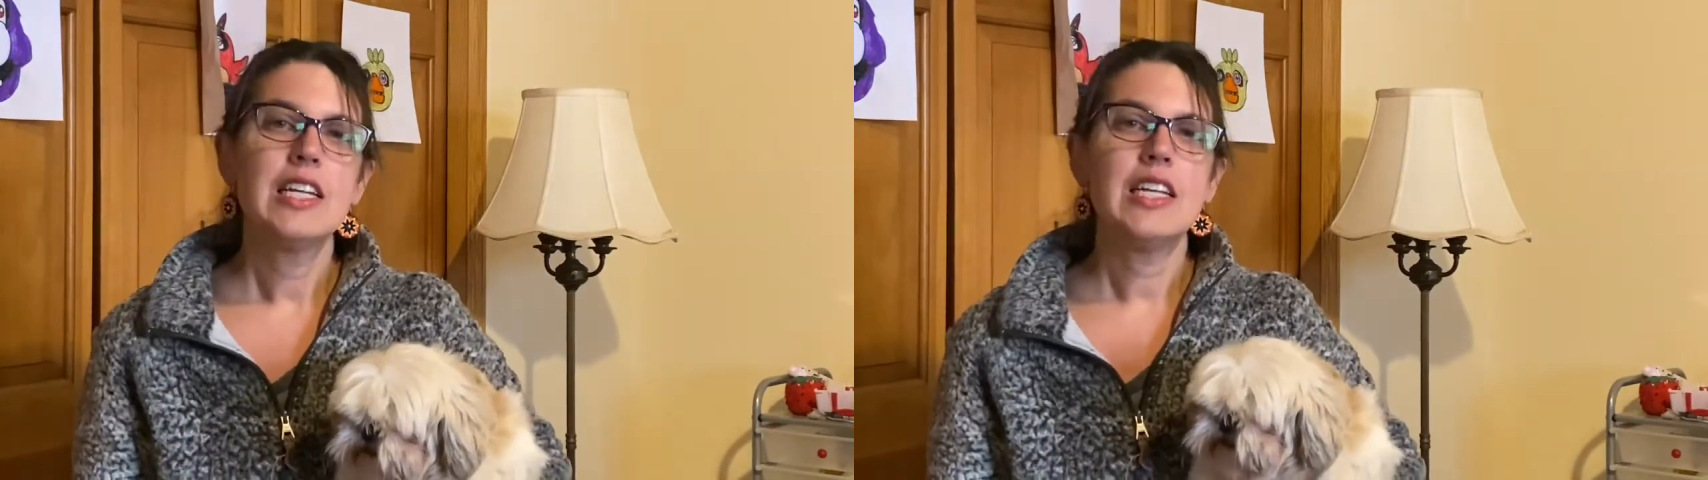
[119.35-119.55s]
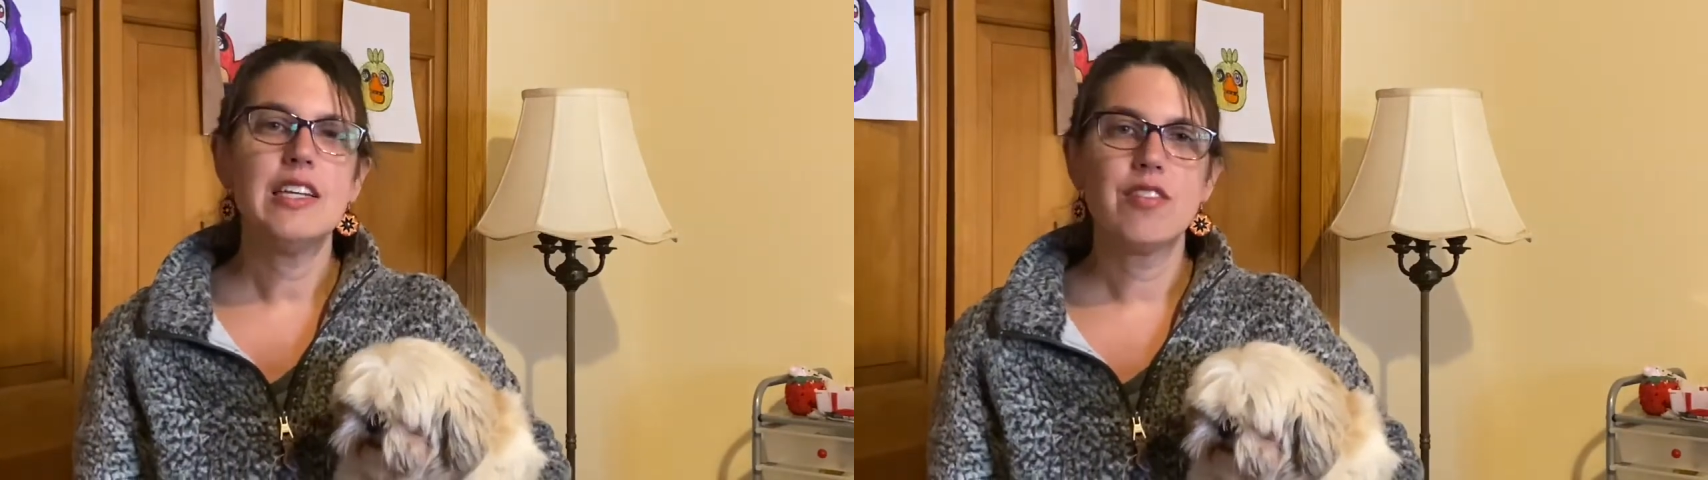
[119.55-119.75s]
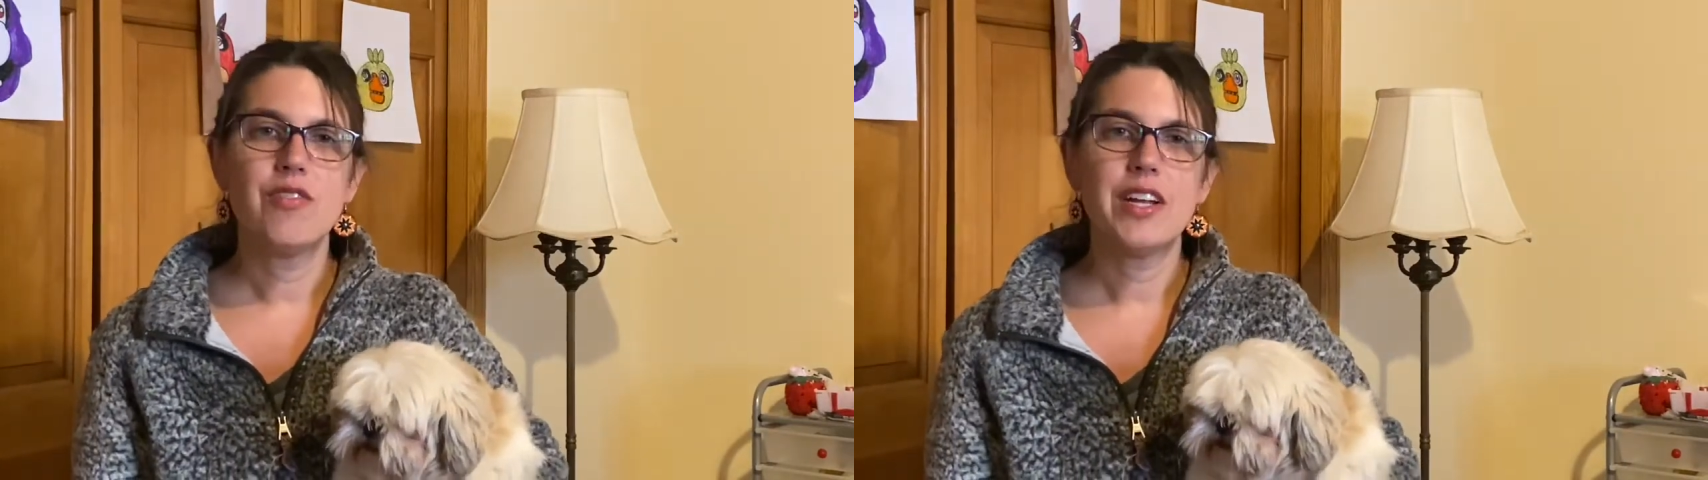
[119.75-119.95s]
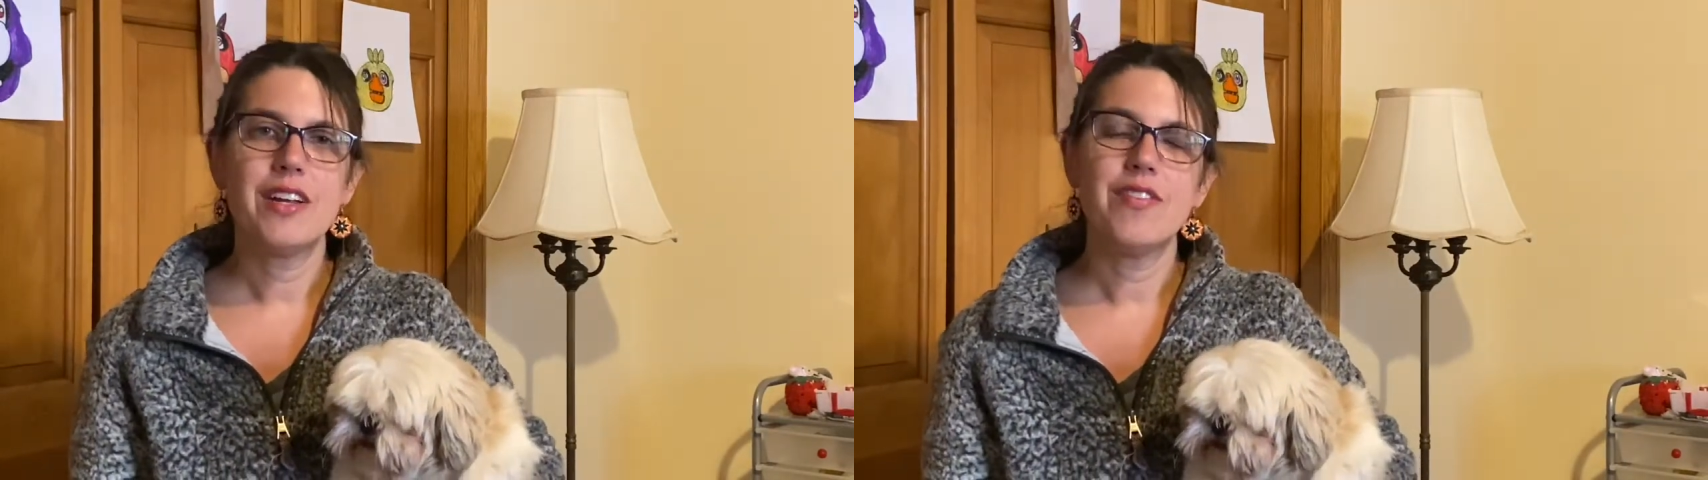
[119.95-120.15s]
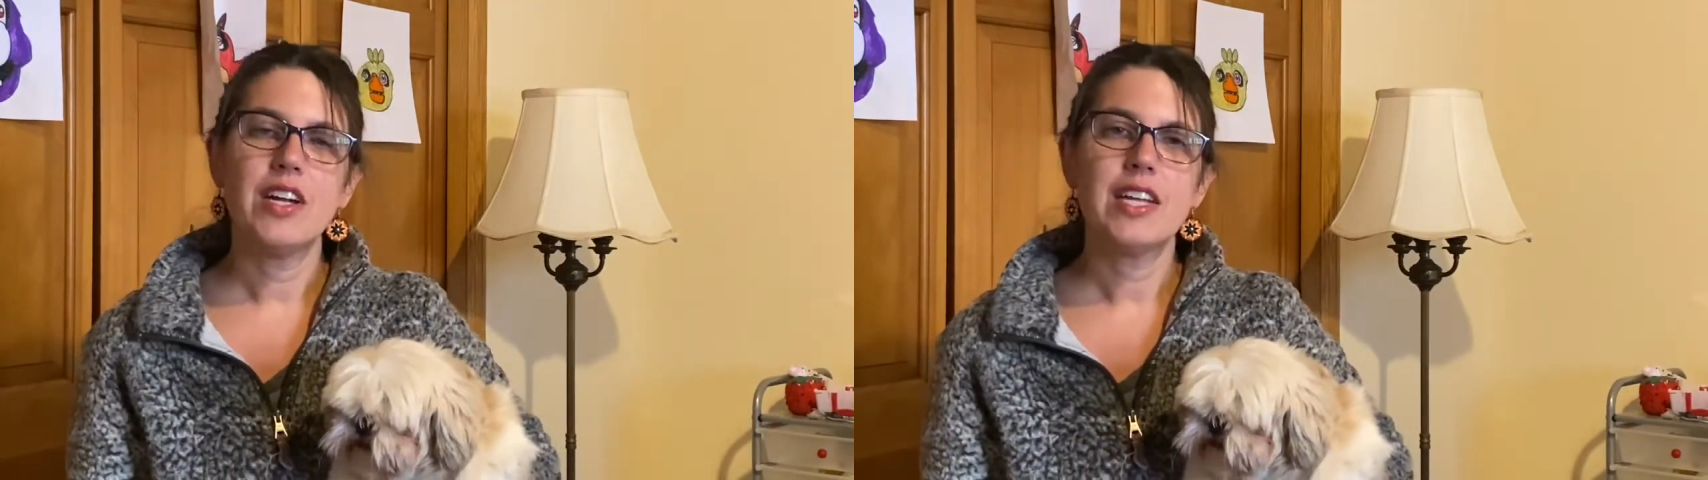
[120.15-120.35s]
is very,
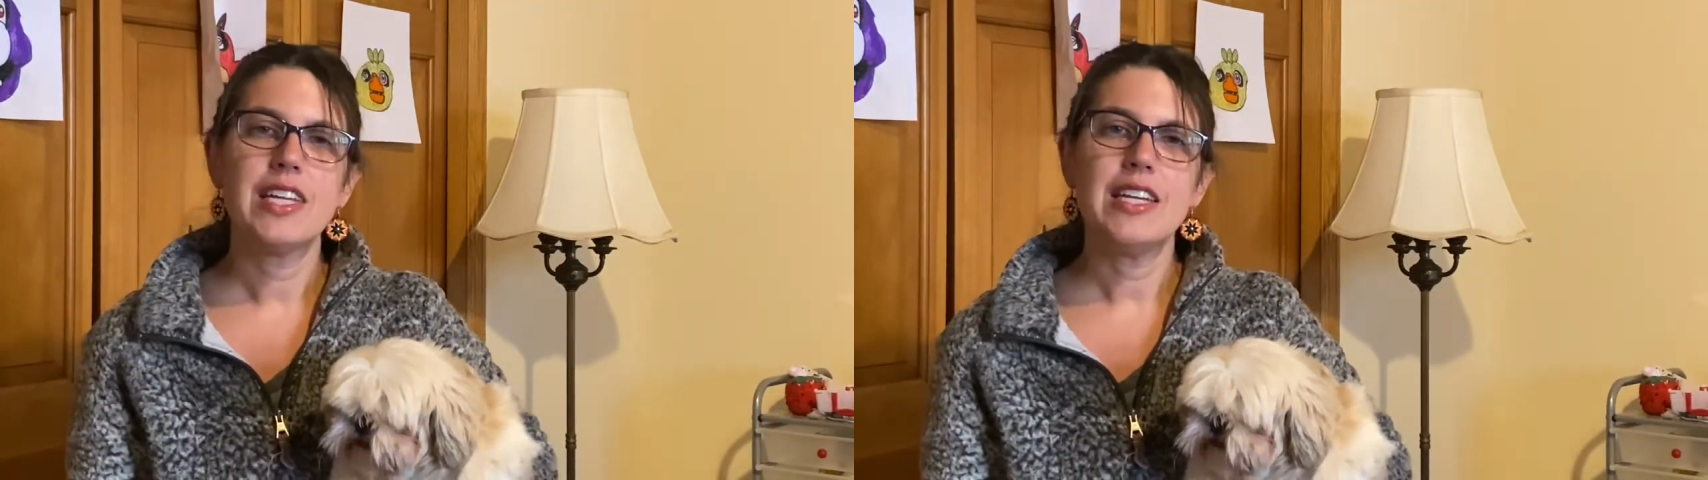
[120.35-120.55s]
very key.